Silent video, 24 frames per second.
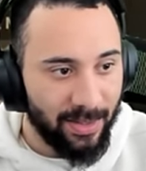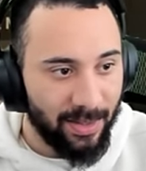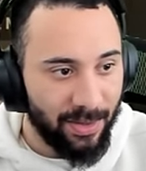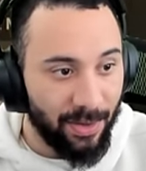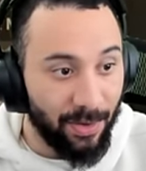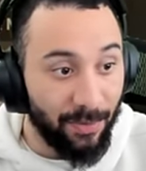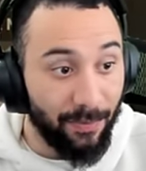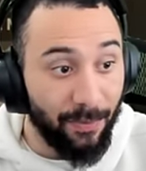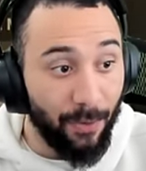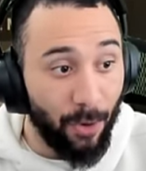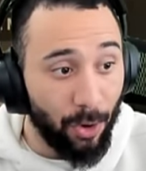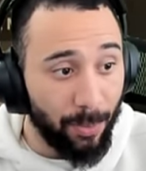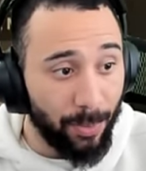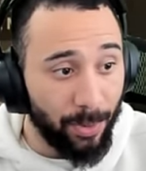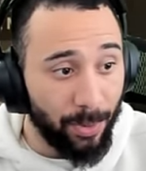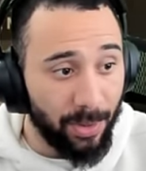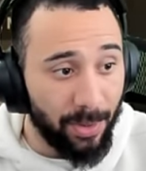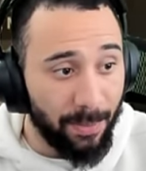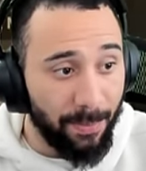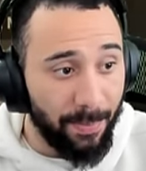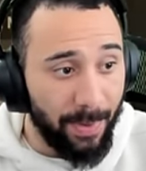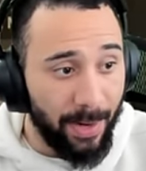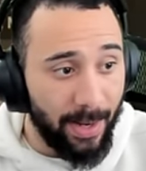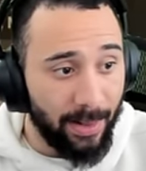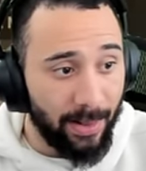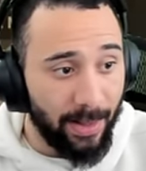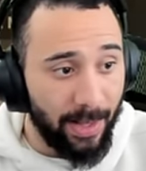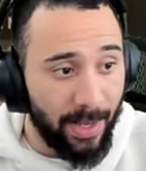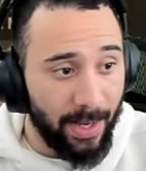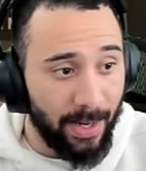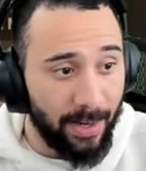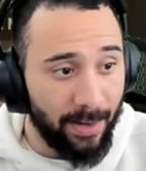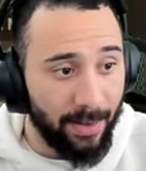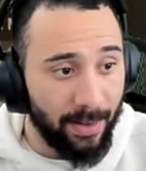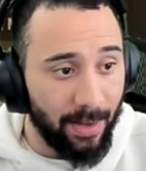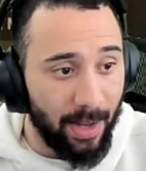They're vulnerable to
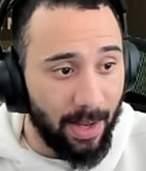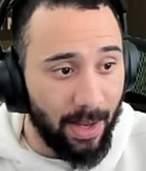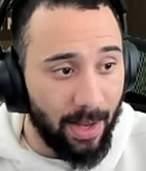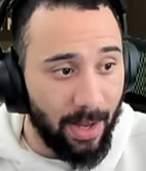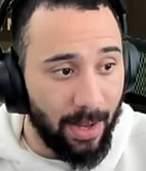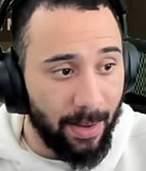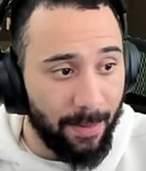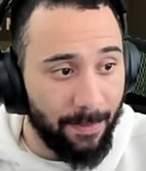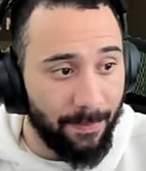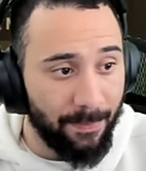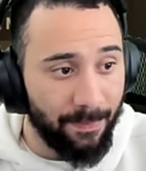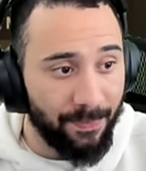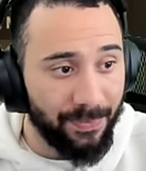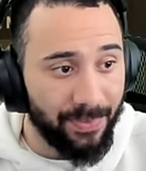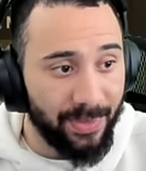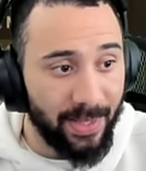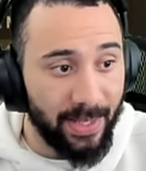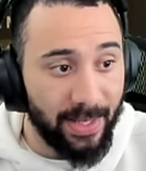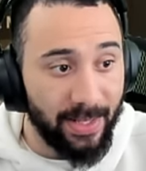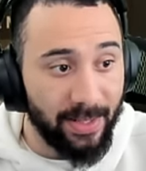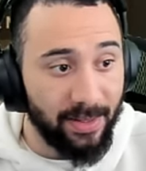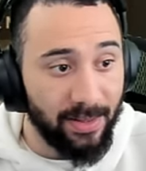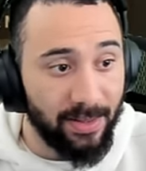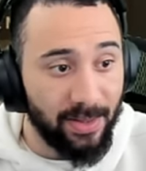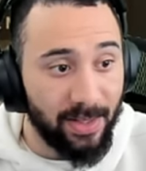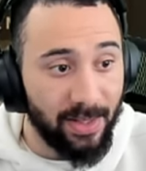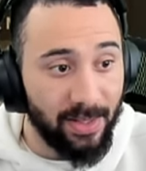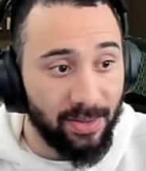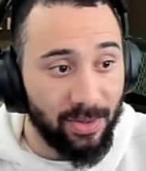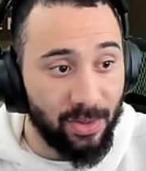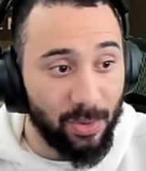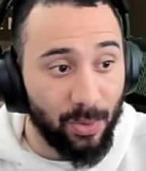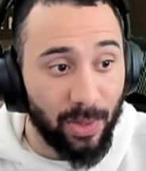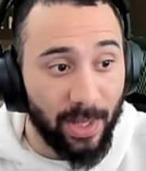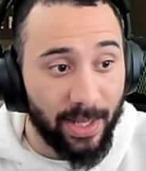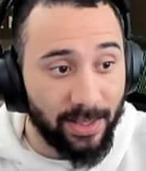melee. Um, they
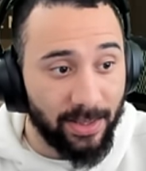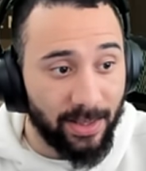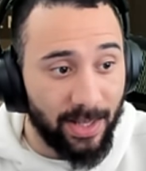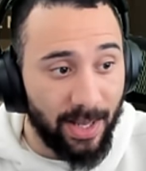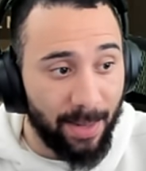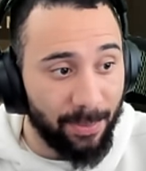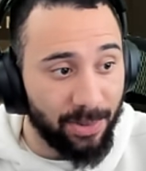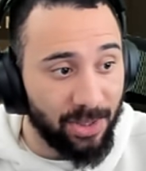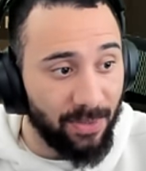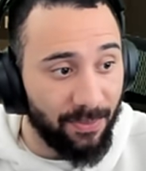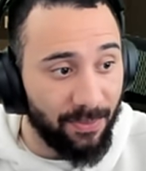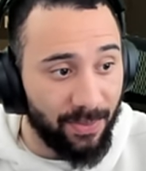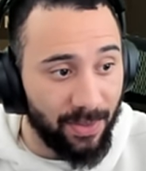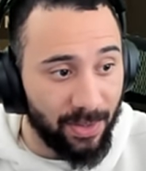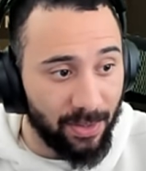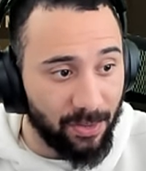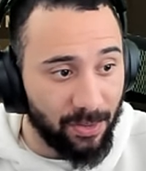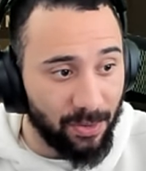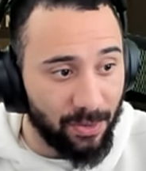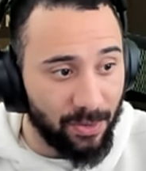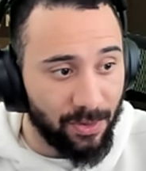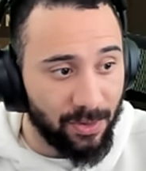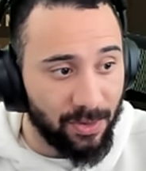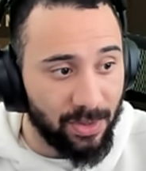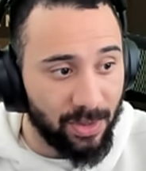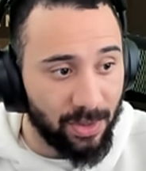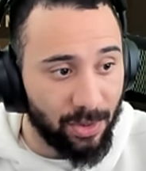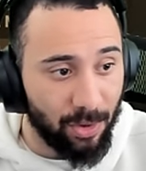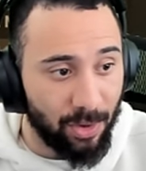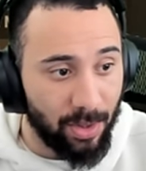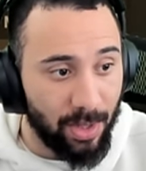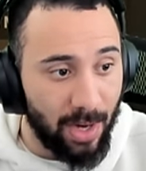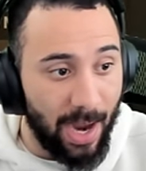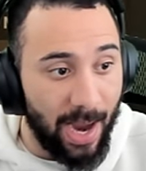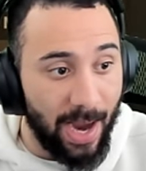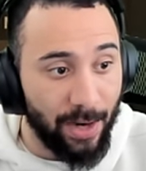do less damage to vehicles,
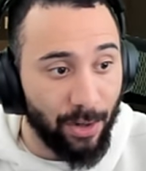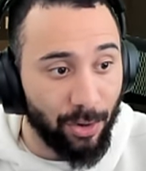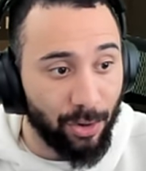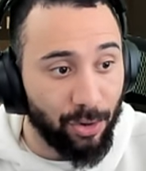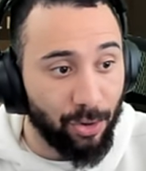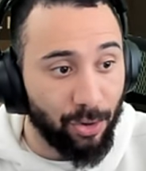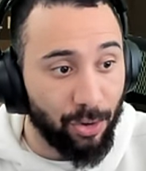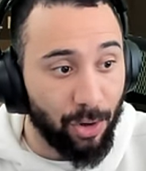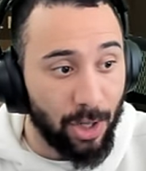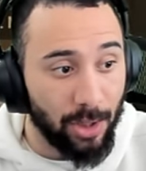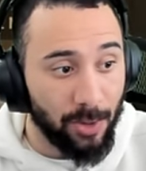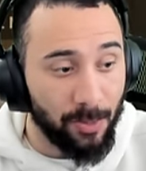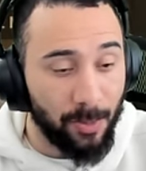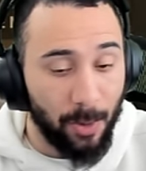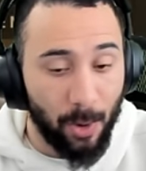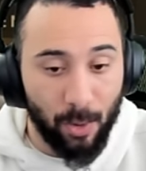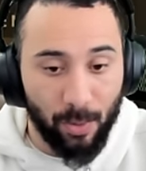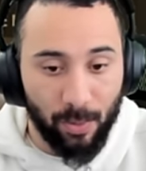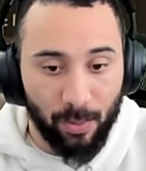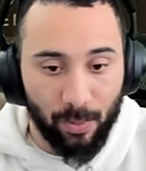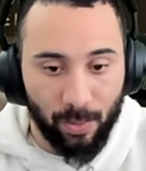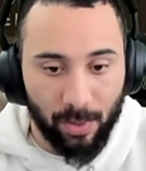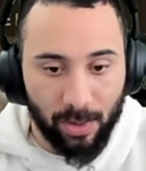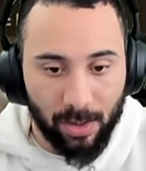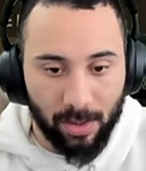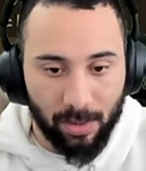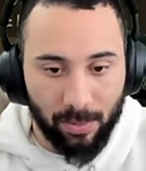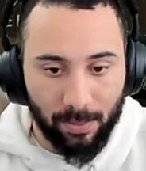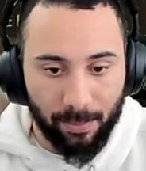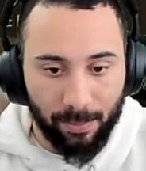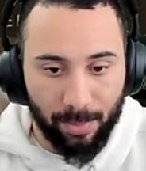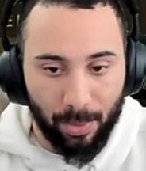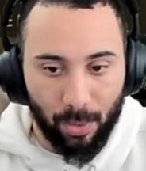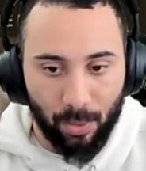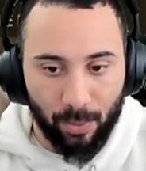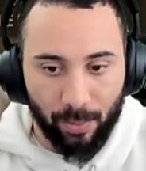higher crossbow rec
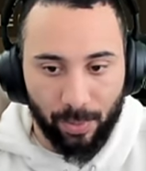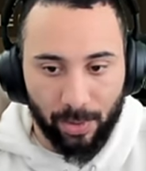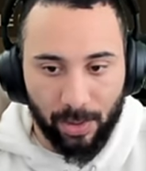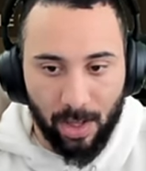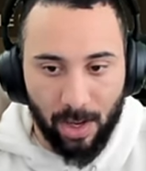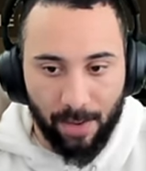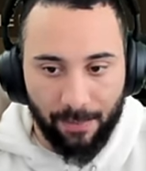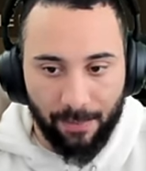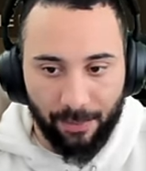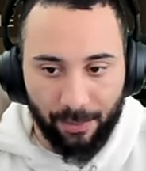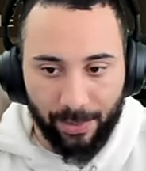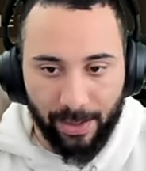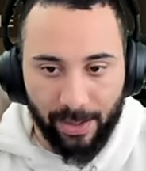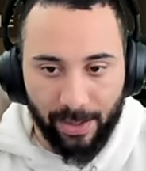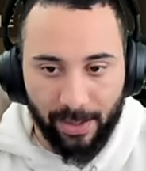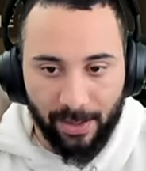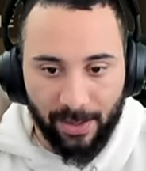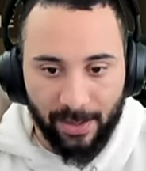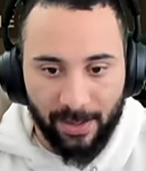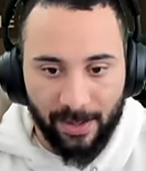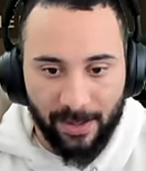bolt recovery.